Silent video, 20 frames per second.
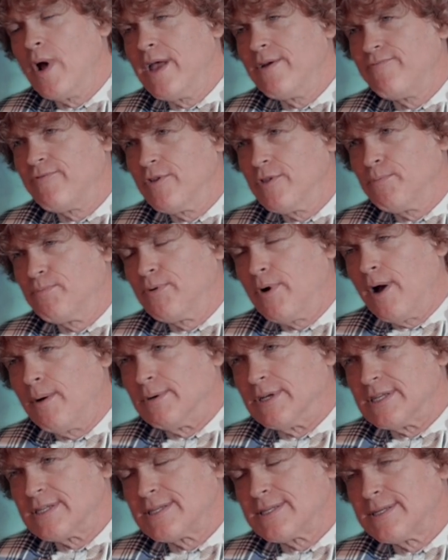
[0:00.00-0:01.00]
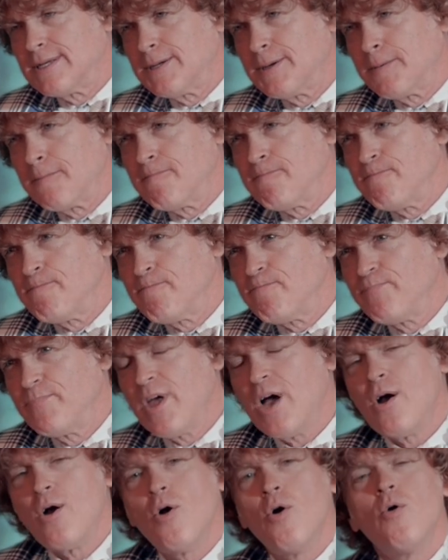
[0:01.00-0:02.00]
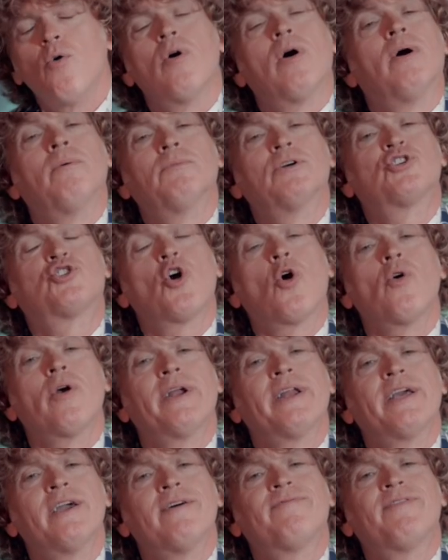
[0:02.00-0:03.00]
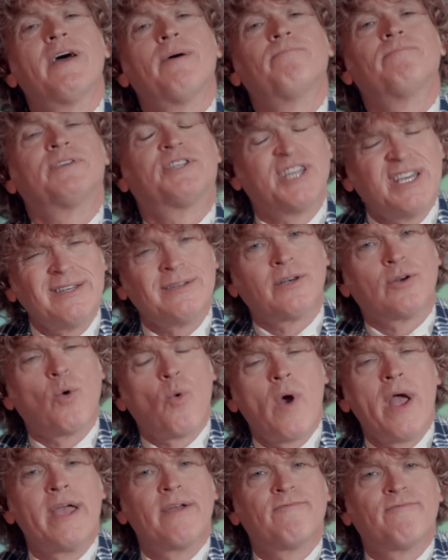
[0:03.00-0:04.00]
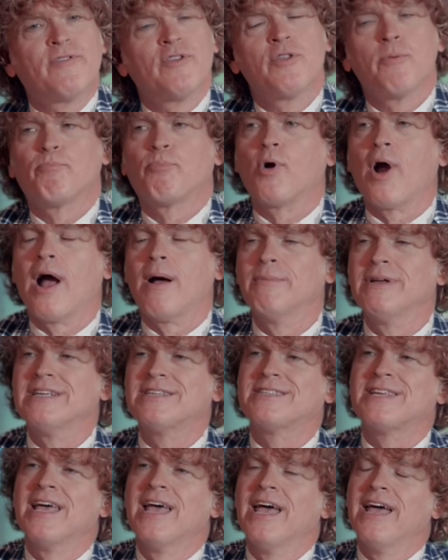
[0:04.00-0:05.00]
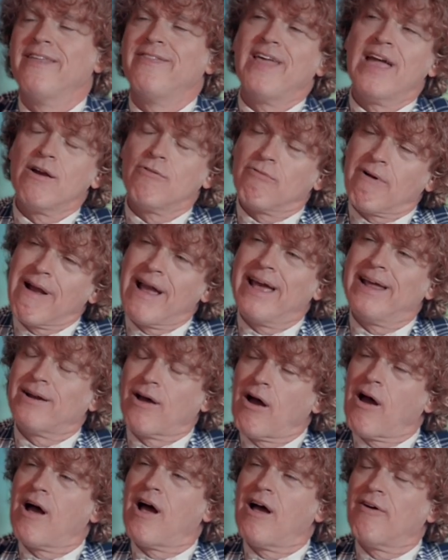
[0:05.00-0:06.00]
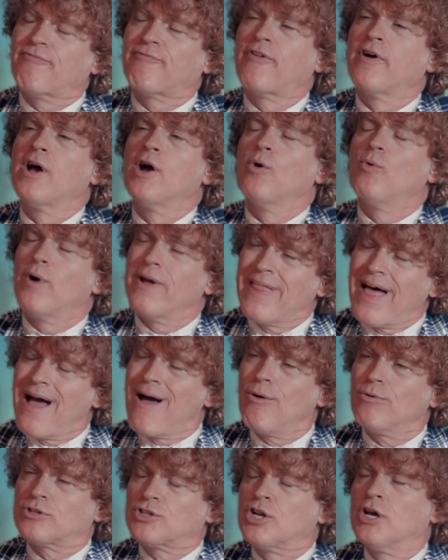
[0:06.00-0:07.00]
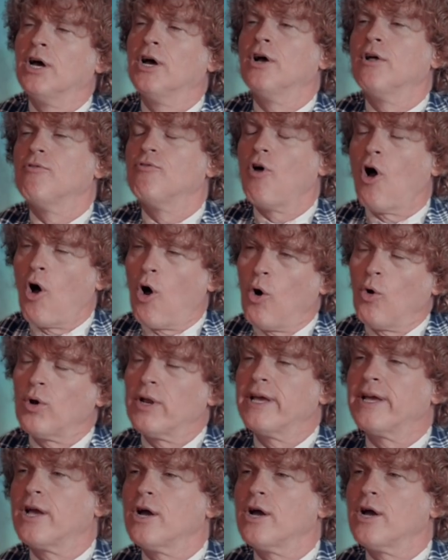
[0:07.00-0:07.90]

wait for the promise no a majority of them didn't wait for the promise and they ran off without the Holy